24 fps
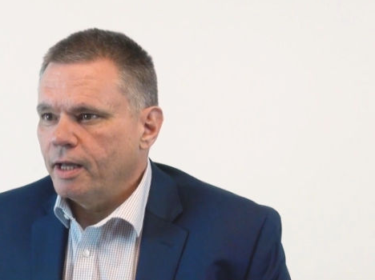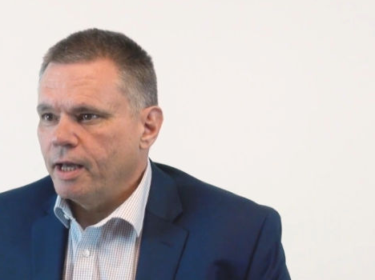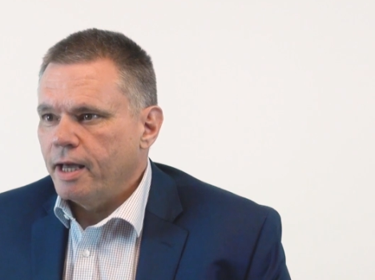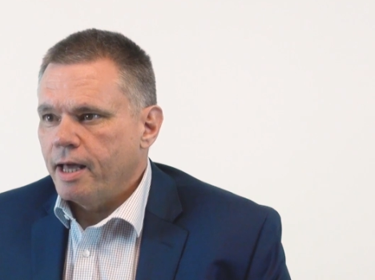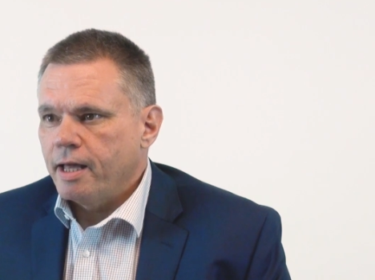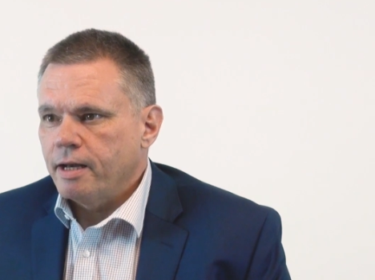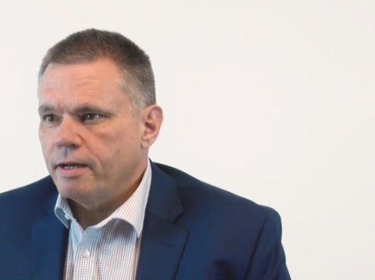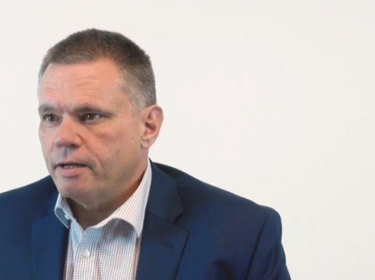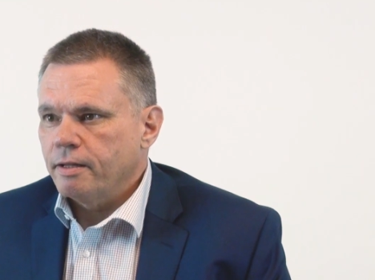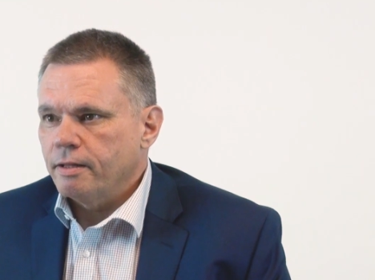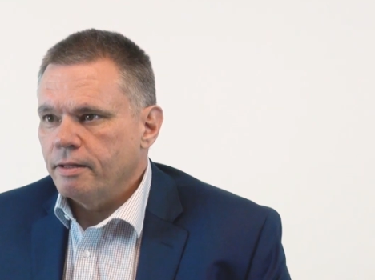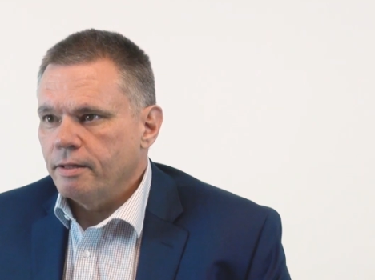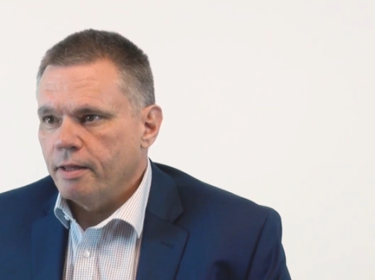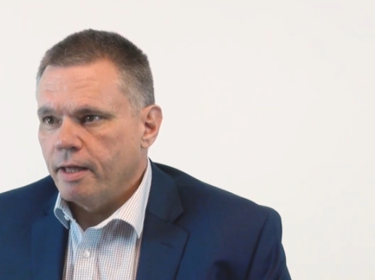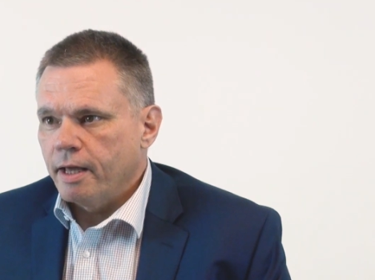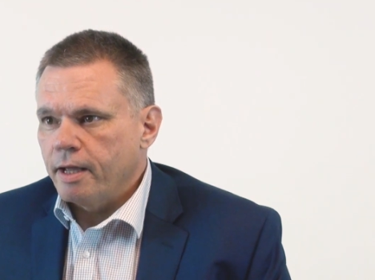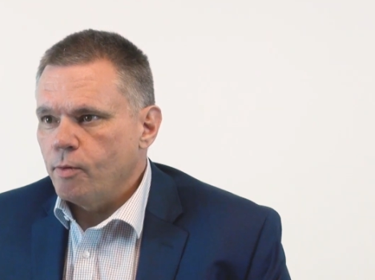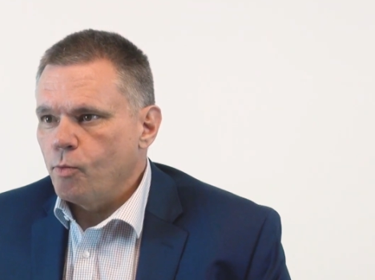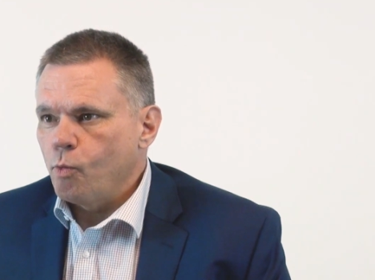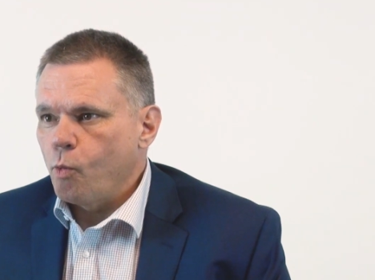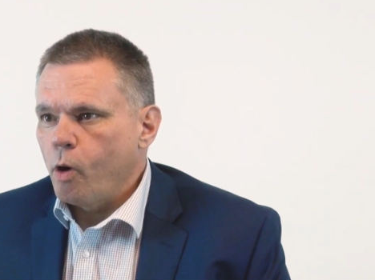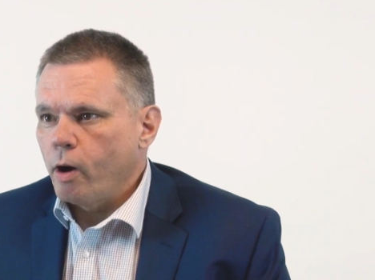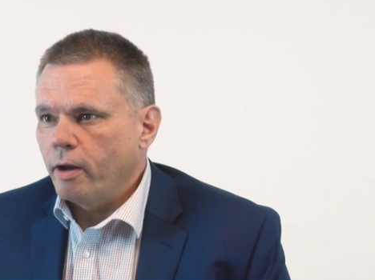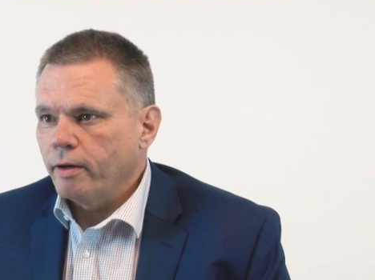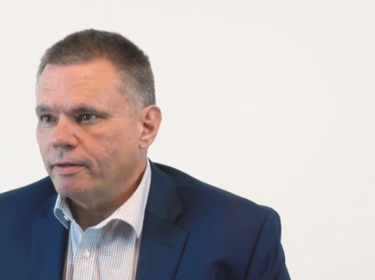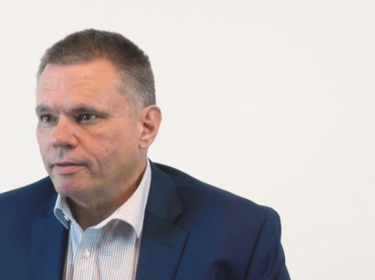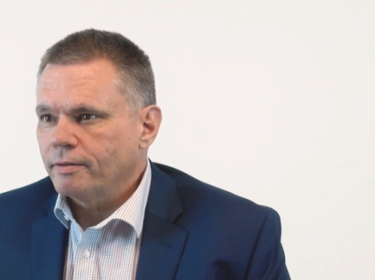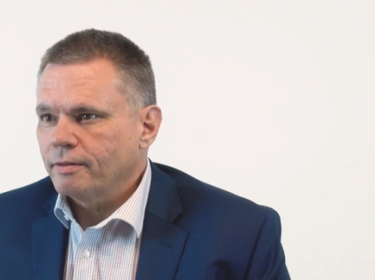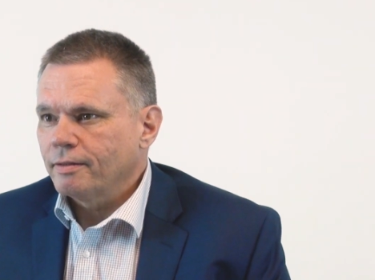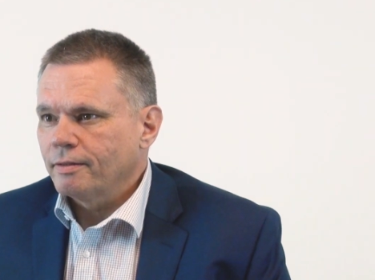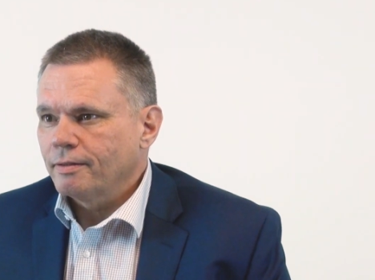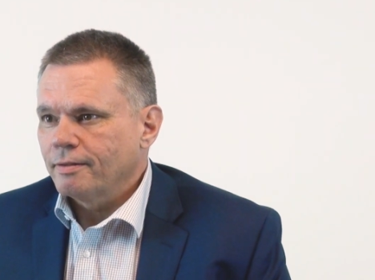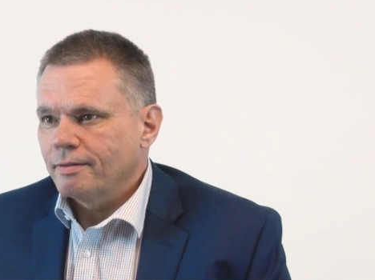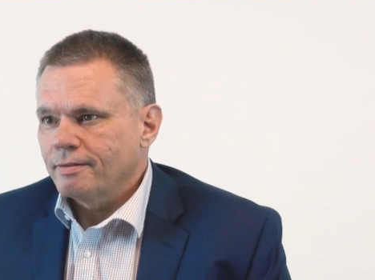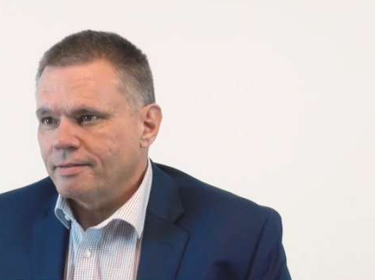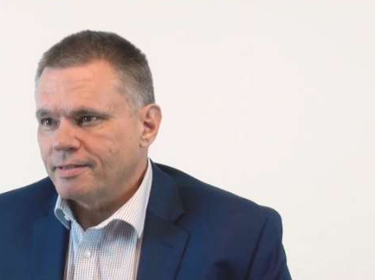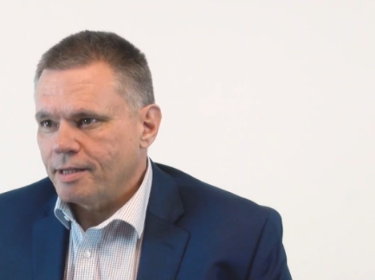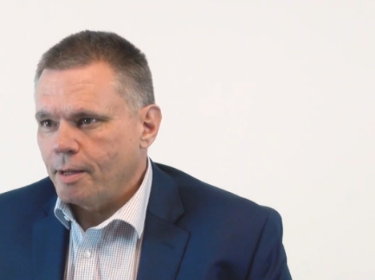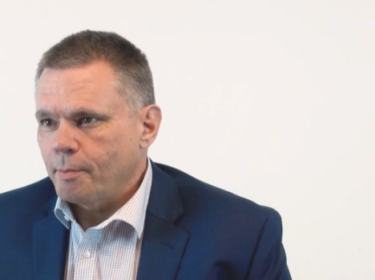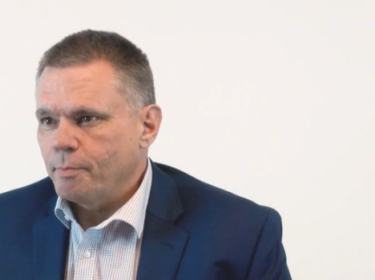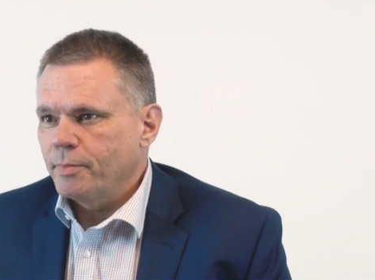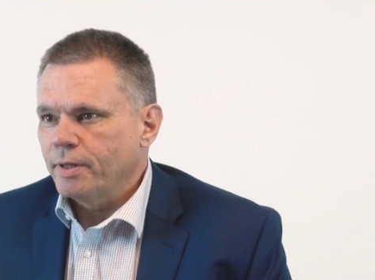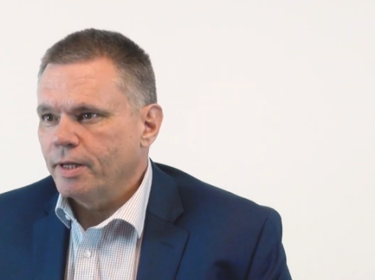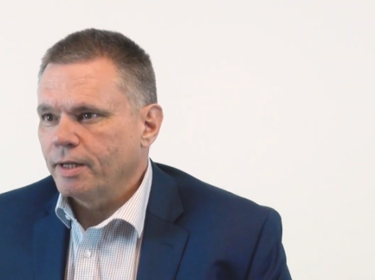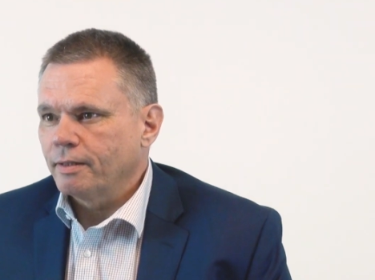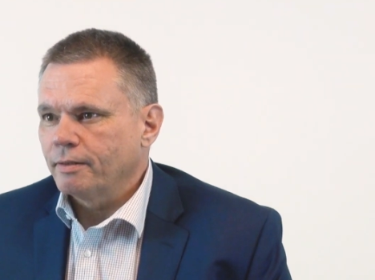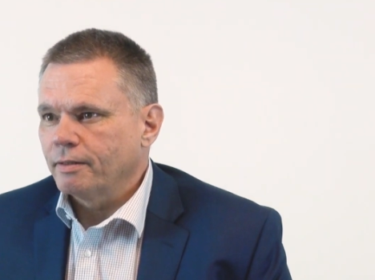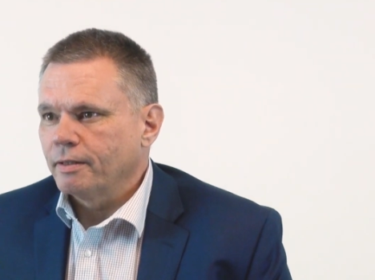and they want
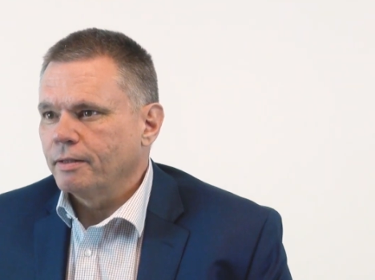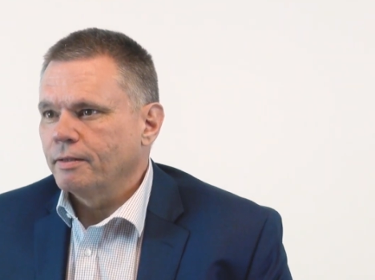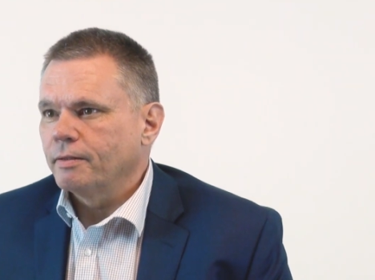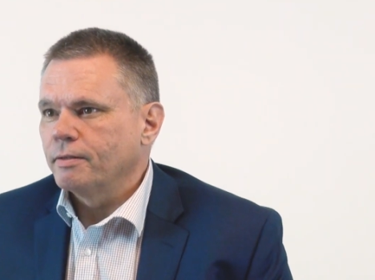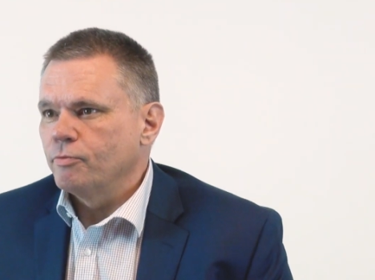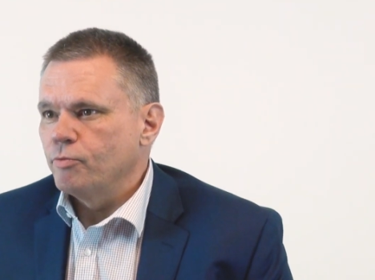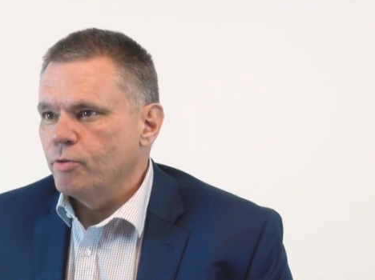something that